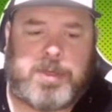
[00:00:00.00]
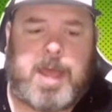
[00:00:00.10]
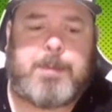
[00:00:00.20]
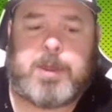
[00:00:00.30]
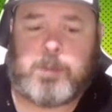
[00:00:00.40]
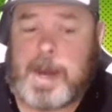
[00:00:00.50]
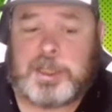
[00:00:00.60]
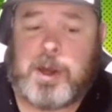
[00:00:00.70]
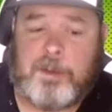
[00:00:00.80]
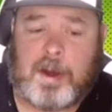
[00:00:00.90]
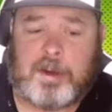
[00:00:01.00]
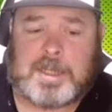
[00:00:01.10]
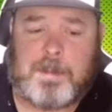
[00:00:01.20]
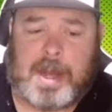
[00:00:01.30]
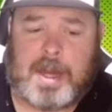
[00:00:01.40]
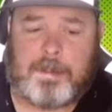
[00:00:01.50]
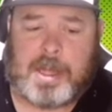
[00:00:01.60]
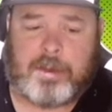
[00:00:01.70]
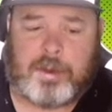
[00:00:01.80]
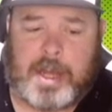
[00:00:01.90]
them and the ratio variants back up
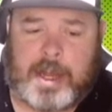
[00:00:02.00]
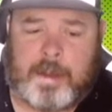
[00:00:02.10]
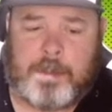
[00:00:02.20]
the other day.